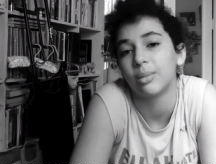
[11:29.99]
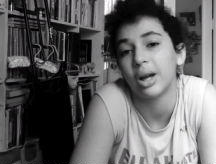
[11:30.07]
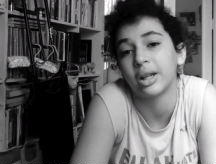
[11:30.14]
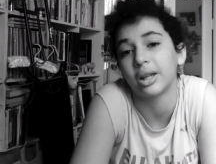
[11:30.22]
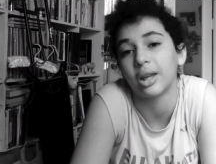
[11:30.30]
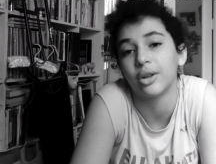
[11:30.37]

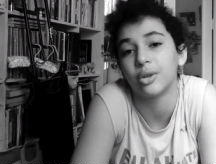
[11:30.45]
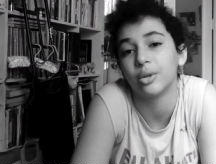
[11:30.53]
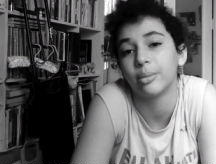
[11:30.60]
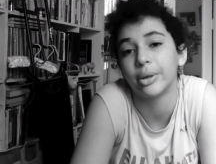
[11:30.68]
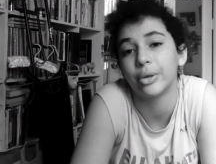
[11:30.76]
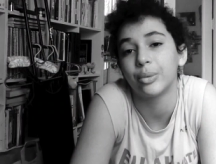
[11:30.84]
I can't do
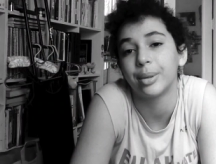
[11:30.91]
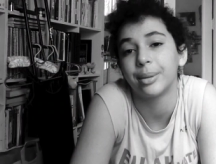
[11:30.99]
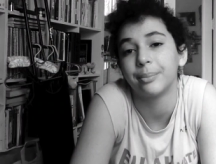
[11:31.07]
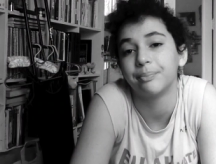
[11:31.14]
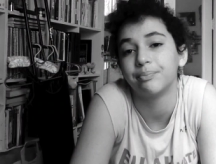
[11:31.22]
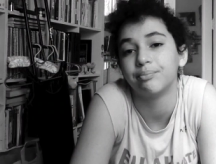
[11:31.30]
a middle
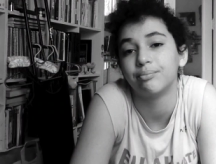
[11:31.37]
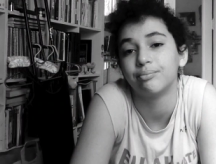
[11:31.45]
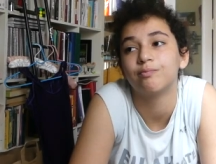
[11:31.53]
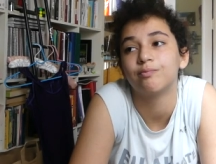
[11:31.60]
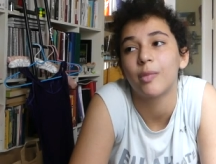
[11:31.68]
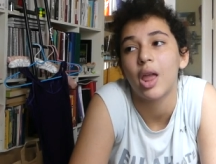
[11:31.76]
split.
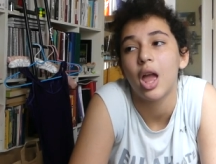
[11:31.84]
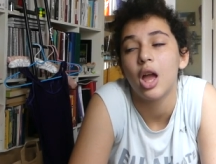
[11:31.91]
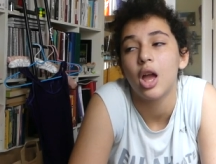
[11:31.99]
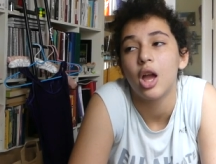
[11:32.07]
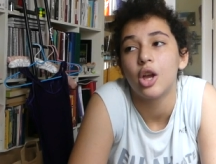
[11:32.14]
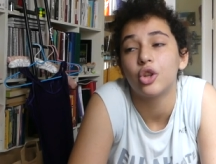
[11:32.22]

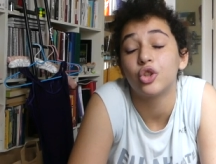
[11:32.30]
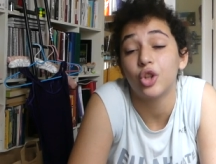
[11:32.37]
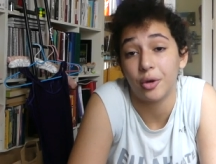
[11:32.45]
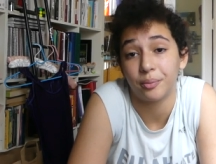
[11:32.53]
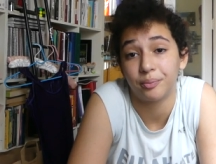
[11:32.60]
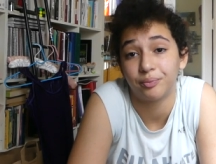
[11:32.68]

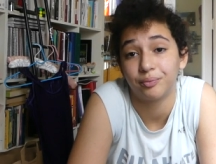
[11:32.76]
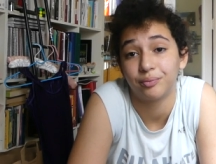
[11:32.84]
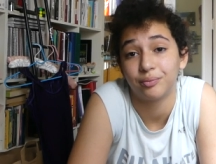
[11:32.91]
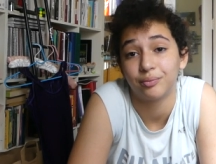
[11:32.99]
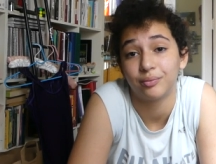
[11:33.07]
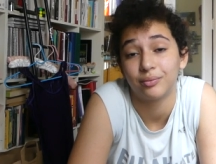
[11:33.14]
So,
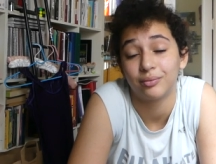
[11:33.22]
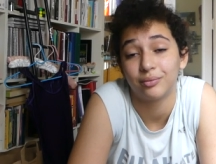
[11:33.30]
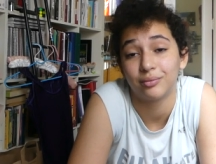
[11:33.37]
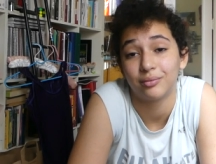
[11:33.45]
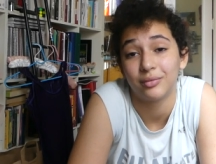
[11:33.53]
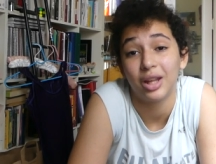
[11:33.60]

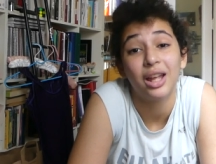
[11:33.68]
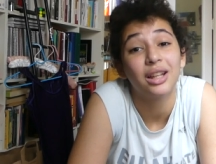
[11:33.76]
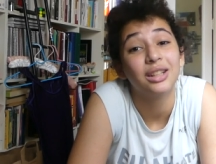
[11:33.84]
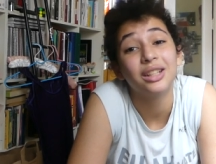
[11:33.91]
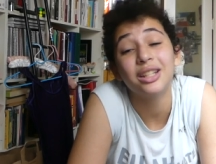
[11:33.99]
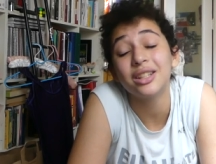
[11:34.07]

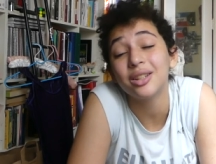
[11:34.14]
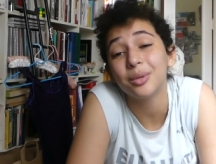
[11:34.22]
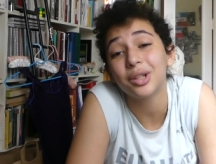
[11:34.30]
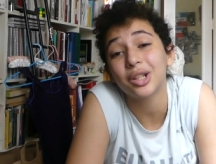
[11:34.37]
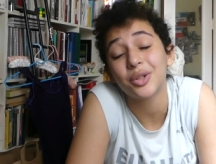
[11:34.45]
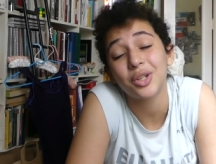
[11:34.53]
listen to
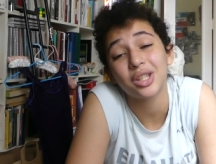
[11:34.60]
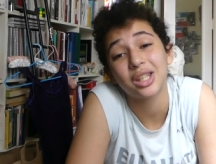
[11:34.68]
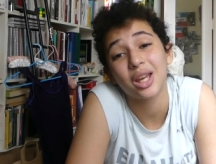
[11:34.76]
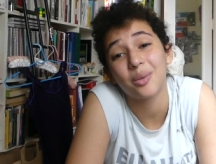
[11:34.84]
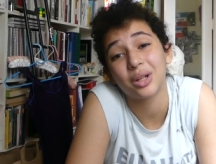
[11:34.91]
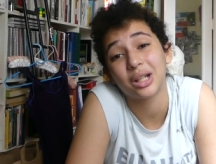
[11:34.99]
what your coaches
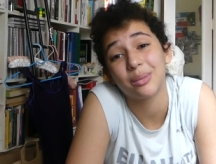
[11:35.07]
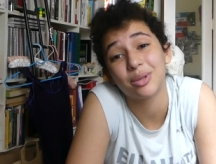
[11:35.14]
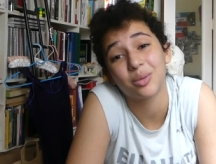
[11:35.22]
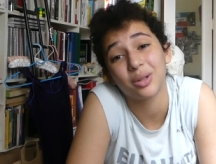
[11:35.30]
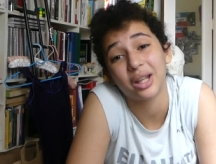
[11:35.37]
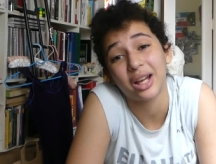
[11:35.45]
say when it
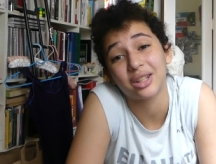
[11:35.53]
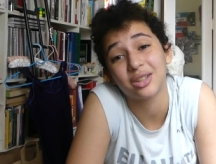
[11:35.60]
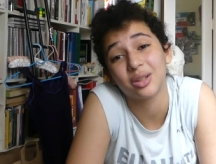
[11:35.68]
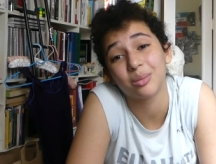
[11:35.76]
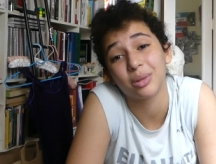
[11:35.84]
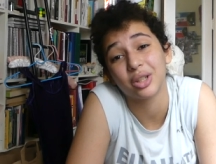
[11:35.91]
comes to
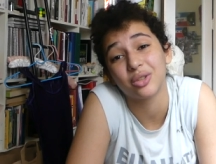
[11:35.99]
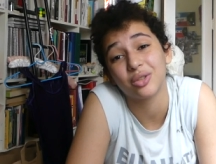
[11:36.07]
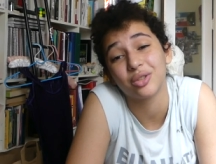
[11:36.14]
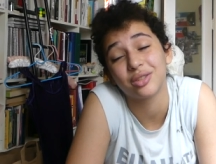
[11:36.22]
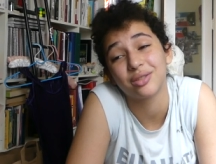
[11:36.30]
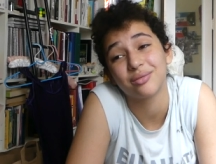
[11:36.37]
relaxing your
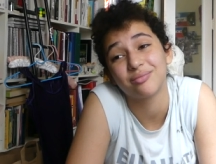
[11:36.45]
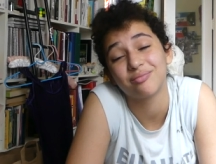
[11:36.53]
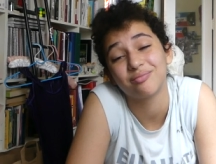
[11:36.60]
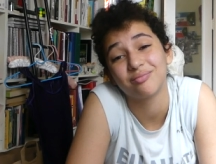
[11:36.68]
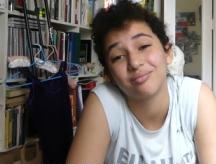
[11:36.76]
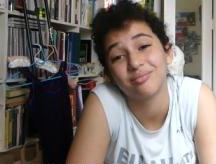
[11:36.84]
muscles.
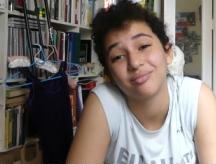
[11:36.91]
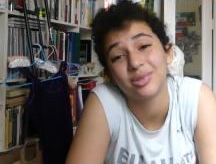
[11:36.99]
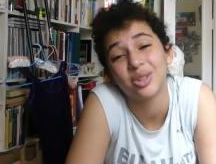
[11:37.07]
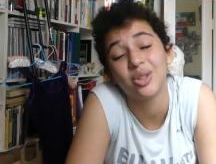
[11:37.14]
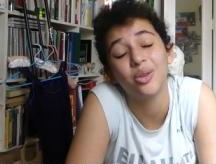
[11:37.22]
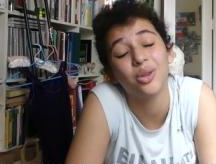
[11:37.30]

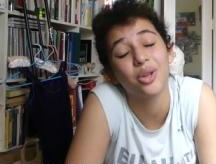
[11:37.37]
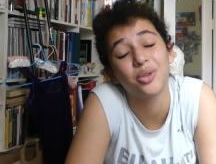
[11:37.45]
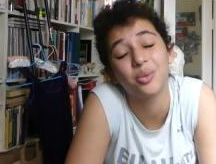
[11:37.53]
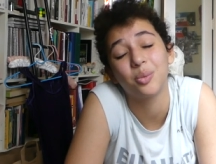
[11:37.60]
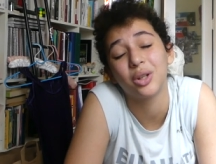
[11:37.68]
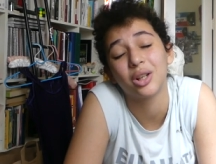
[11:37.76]
Do
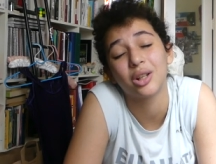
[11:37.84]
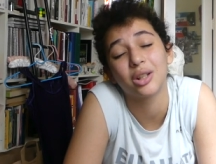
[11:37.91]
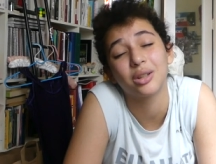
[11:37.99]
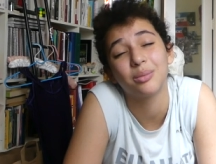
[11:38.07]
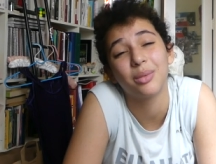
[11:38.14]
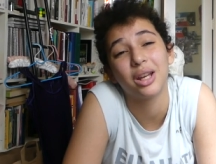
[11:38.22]
those
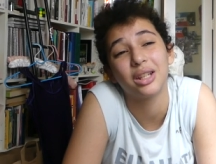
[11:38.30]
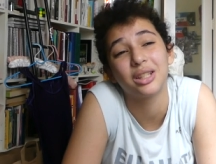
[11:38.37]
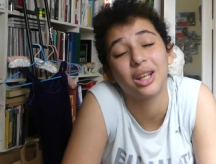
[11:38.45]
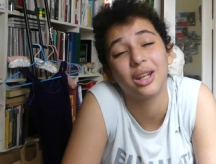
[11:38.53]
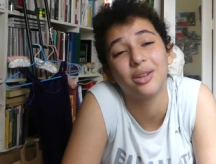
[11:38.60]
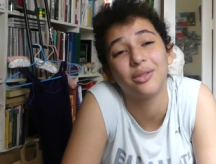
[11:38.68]
weird
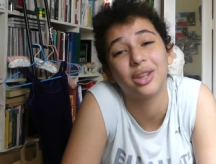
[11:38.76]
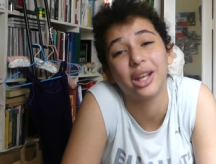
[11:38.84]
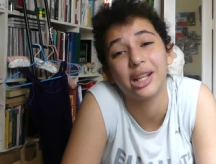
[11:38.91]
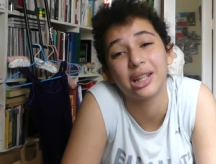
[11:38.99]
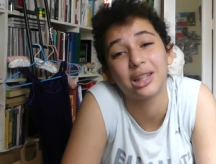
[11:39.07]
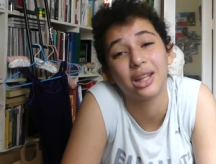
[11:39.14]
meditative
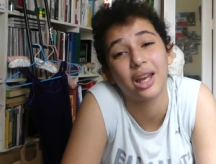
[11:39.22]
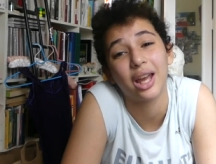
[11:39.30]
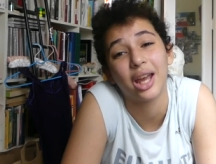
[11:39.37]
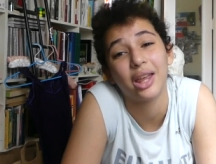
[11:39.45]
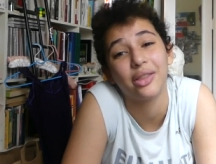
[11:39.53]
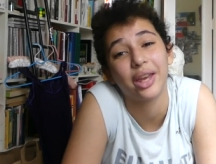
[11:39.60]
things that
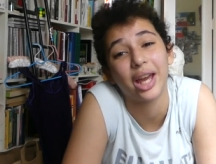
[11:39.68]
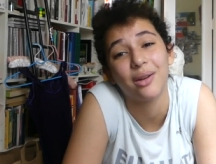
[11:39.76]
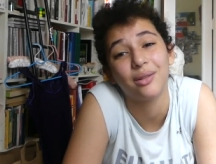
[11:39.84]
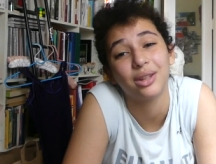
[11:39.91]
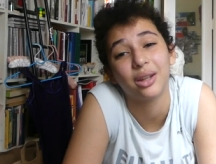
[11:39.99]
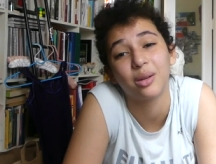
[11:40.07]
they
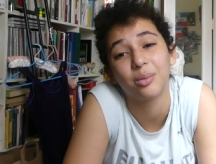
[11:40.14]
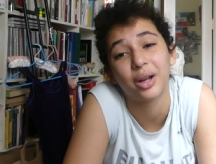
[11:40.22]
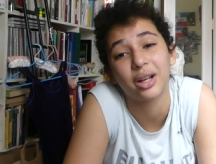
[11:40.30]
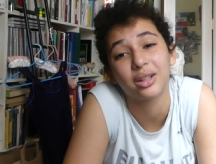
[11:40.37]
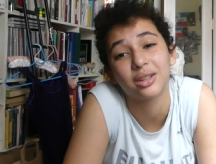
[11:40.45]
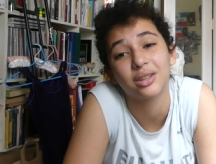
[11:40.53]
have within the
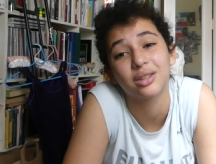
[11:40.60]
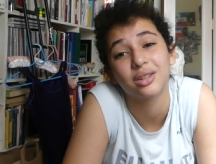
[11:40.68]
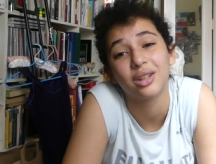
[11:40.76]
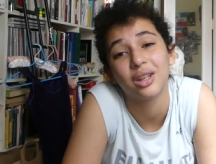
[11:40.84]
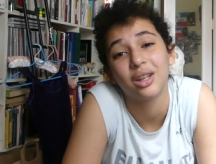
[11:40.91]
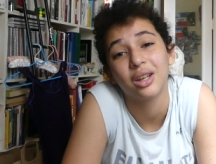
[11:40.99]
practice.
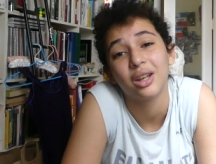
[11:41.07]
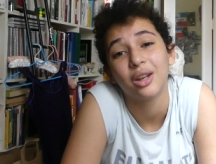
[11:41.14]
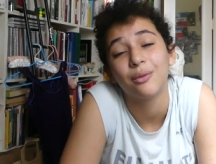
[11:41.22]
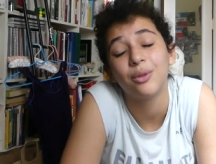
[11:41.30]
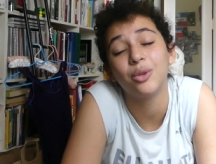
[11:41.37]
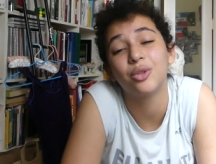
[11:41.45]

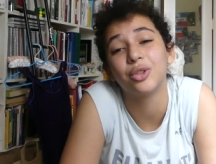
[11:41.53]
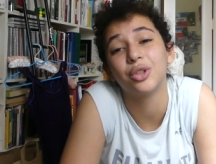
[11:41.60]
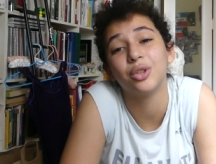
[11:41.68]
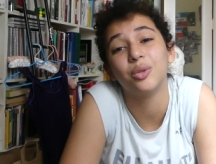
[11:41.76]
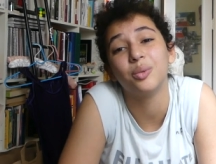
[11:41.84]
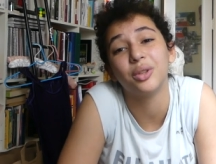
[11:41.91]
Future
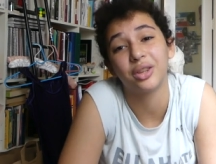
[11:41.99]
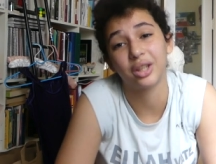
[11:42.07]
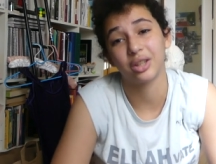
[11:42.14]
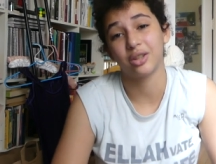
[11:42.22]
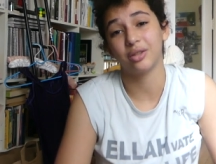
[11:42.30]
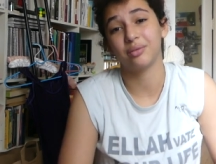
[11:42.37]
you will
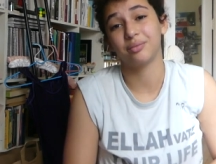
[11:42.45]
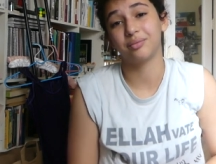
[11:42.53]
thank you.